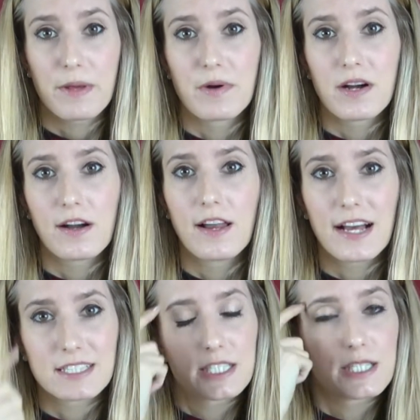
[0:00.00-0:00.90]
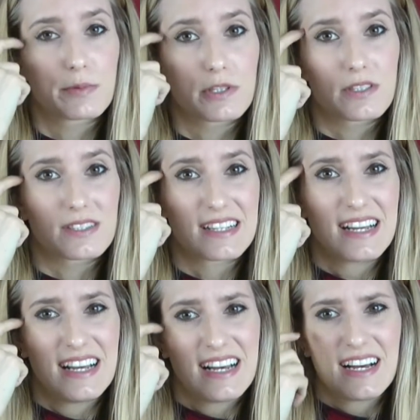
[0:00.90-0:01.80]
be my eyelashes because
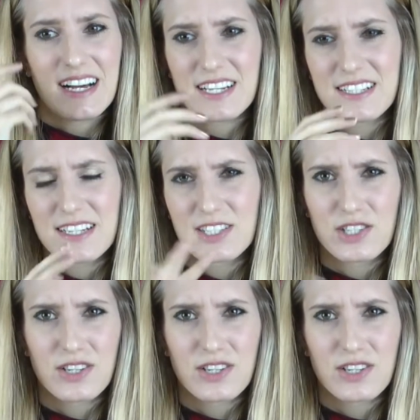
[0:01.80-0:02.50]
I tend to